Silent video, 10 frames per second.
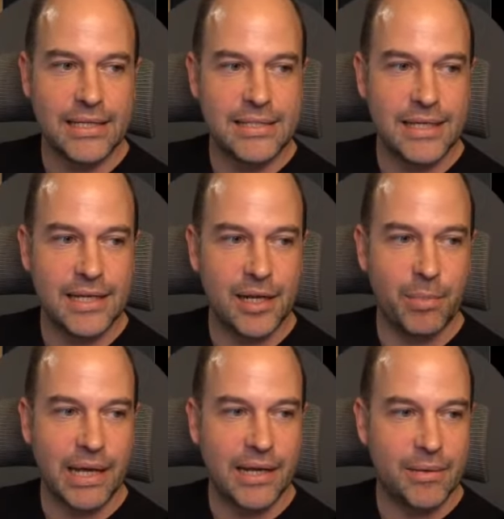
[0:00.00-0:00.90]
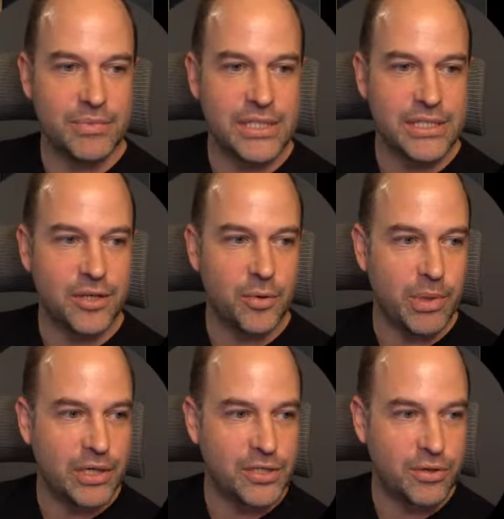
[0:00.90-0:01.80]
a little bit clumsy to do
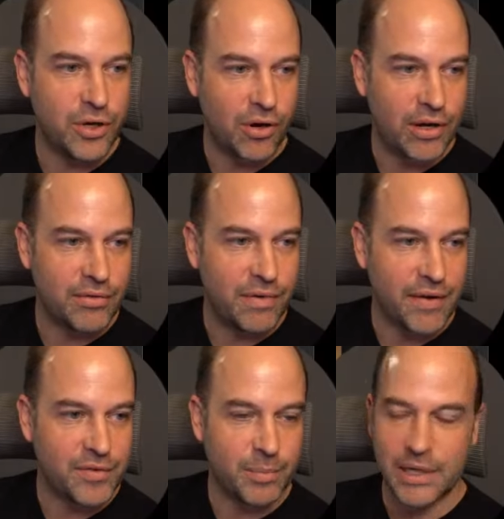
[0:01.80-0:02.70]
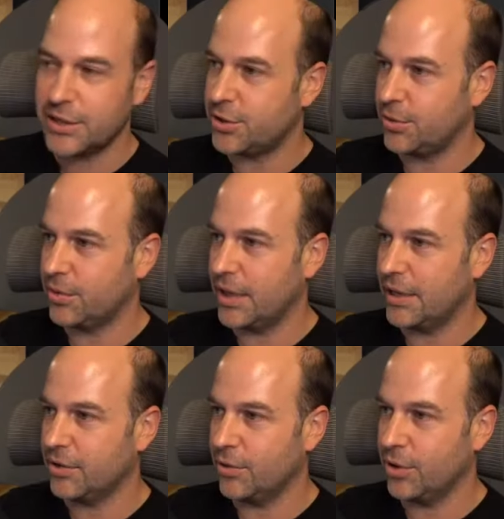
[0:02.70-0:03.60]
because you kind of have to make sure
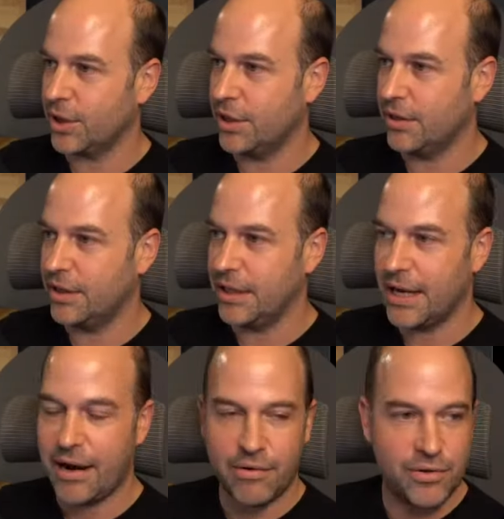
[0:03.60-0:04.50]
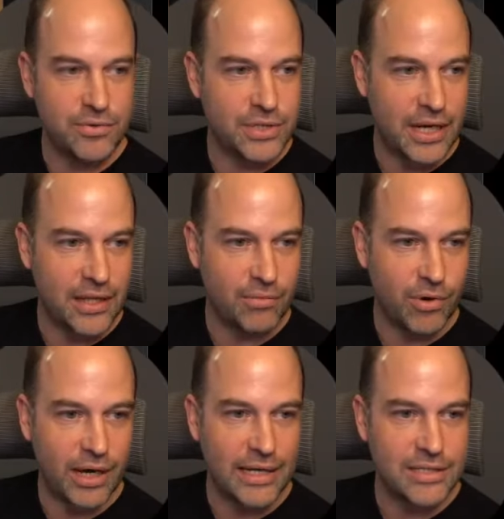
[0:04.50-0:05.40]
that you're looking at the arrows at the
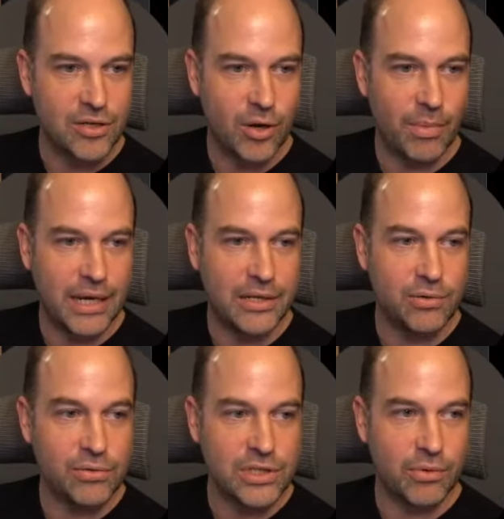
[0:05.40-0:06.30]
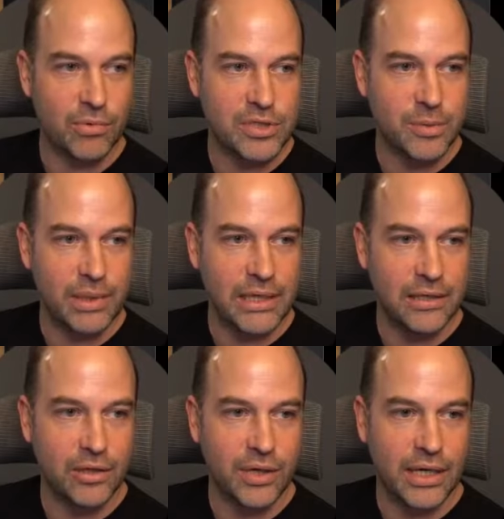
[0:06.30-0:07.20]
right hand time, and you also want to be
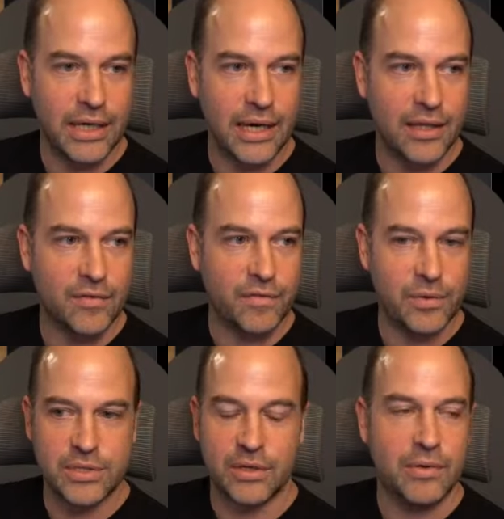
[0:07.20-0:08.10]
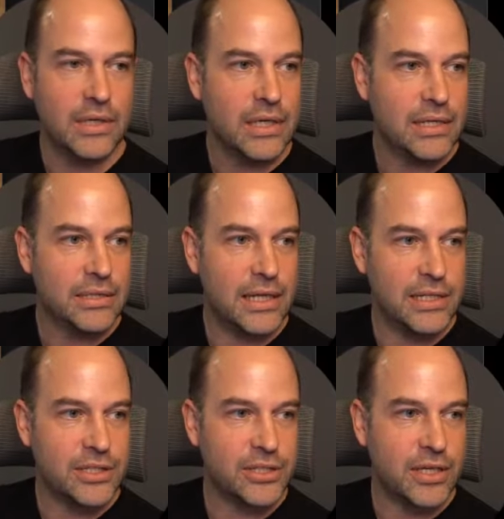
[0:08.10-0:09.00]
looking at the photo. So
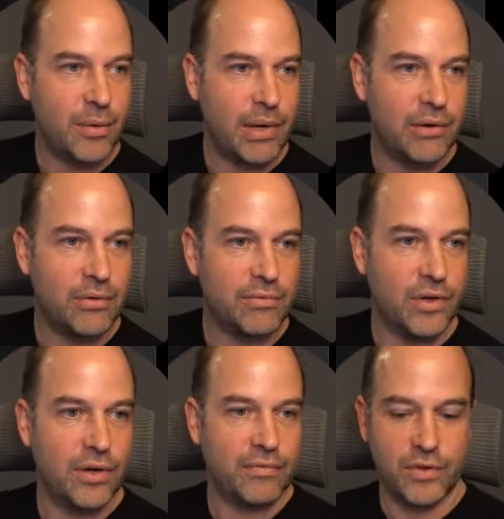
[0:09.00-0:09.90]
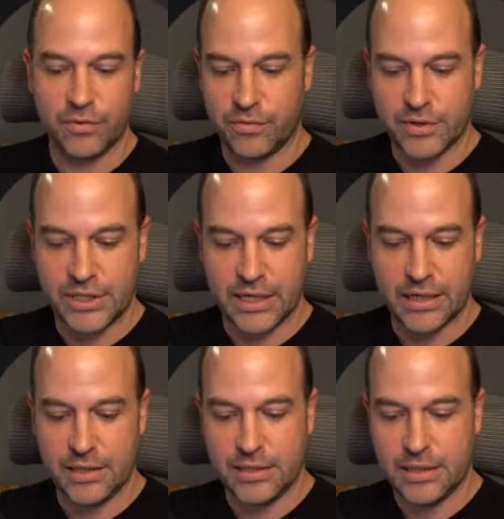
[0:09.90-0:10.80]
let's just come out of live view for a
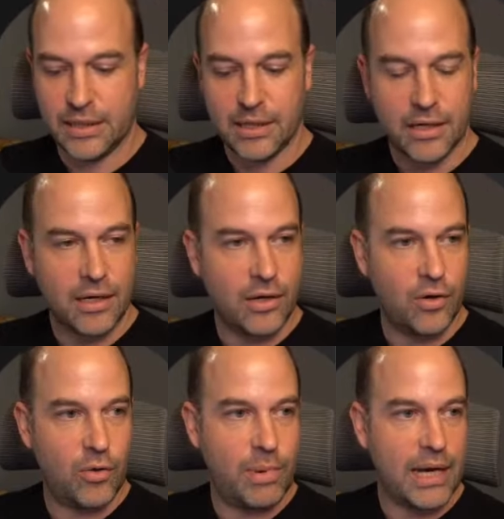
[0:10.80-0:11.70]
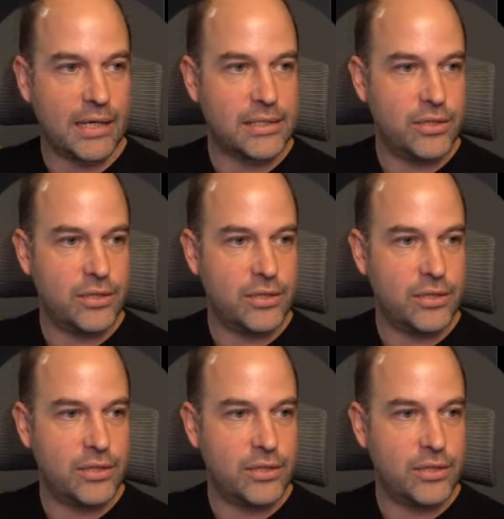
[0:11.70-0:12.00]
second, go back